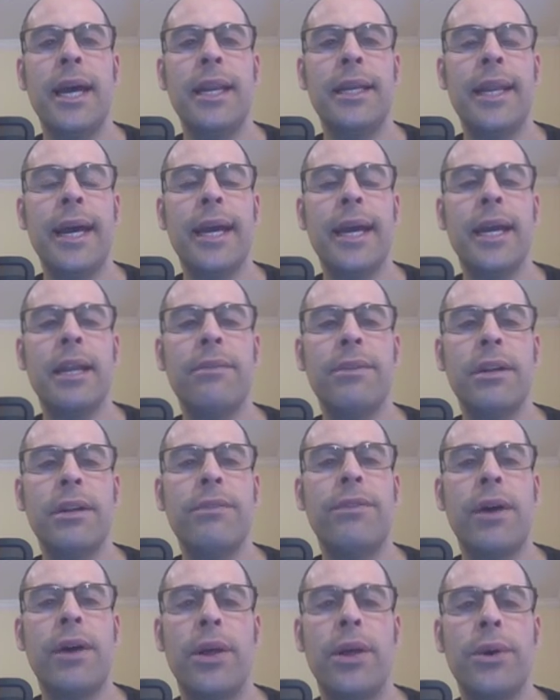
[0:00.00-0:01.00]
negative in the
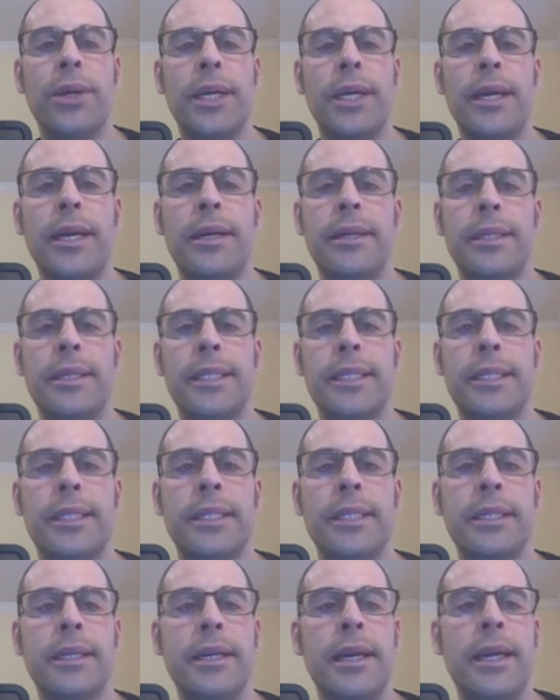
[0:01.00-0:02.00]
following
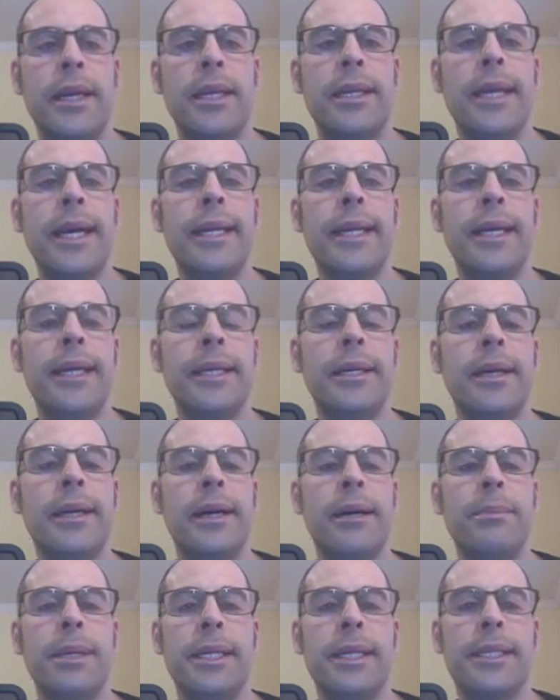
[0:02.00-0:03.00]
years. Net
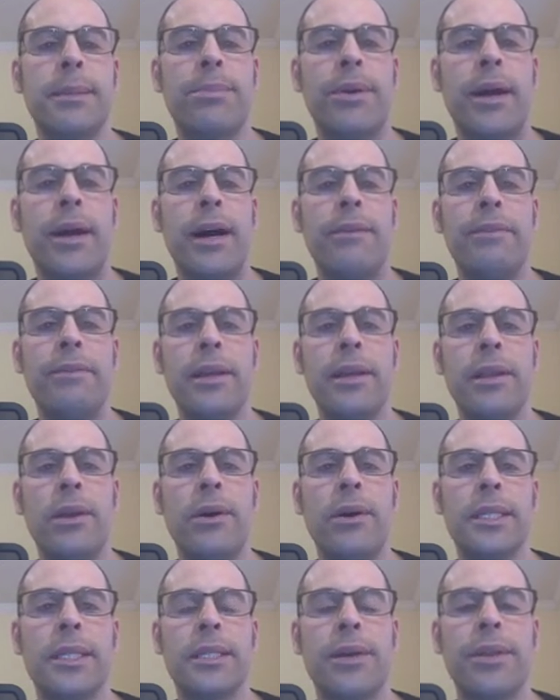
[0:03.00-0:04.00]
income is the profit and
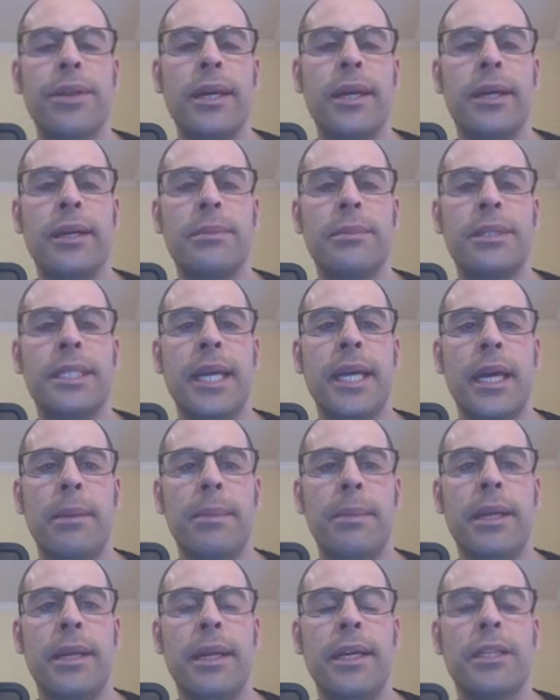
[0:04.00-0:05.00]
loss on the income
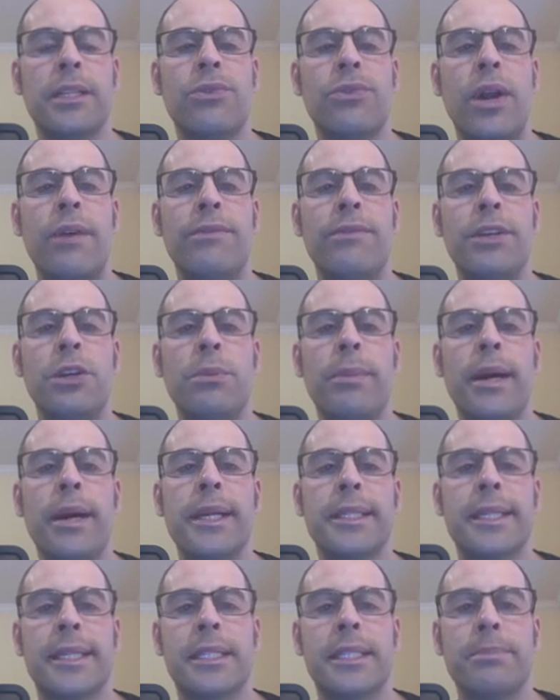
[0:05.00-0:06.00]
statement. It's revenue
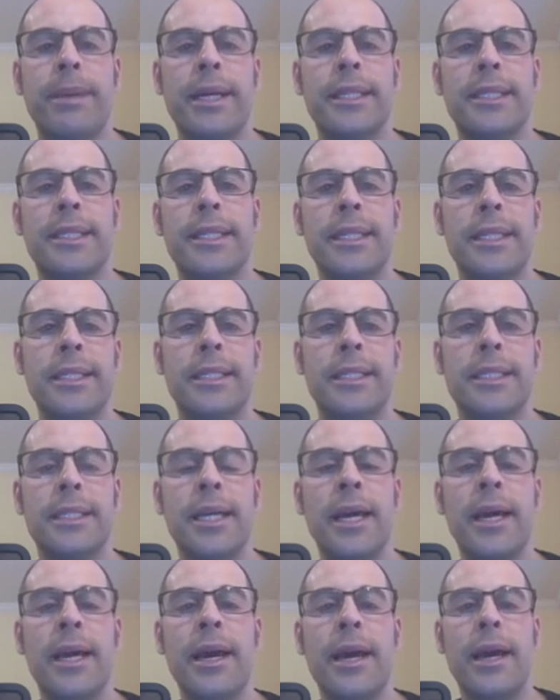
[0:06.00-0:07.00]
minus expenses,
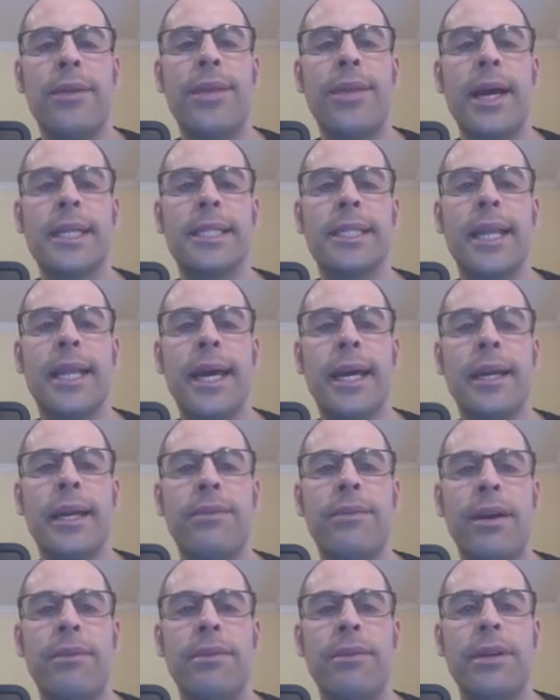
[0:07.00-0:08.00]
and that's
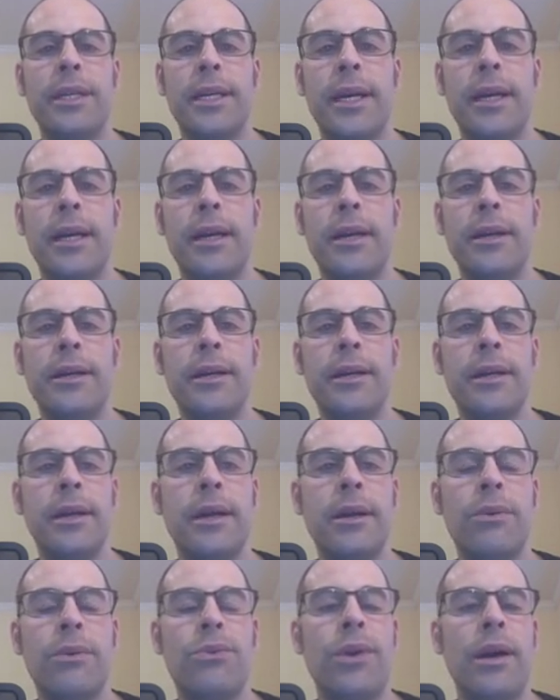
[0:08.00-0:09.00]
negative every year.
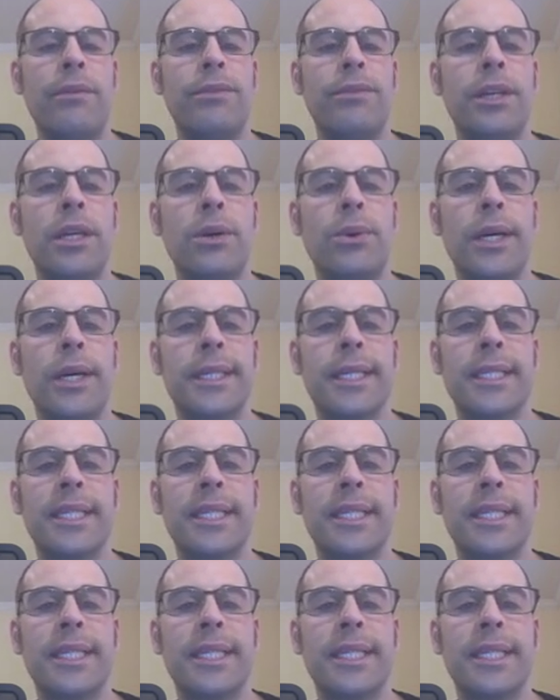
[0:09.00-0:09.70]
Revenue is the